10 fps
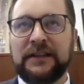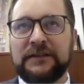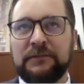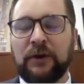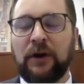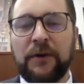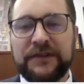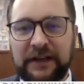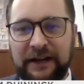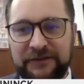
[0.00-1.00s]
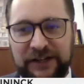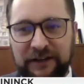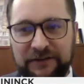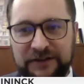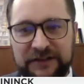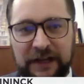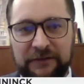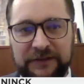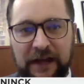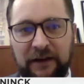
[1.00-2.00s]
that we're always going to have challenges
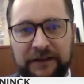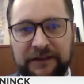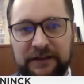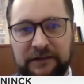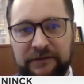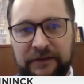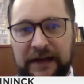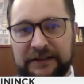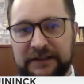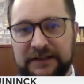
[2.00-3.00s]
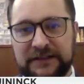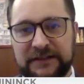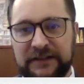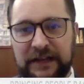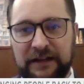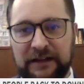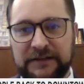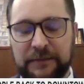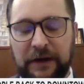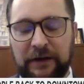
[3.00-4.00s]
downtown. I think the fact is is that
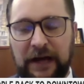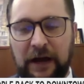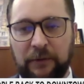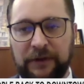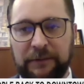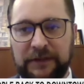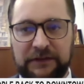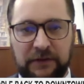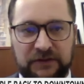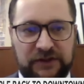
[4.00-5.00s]
it's about how we meet those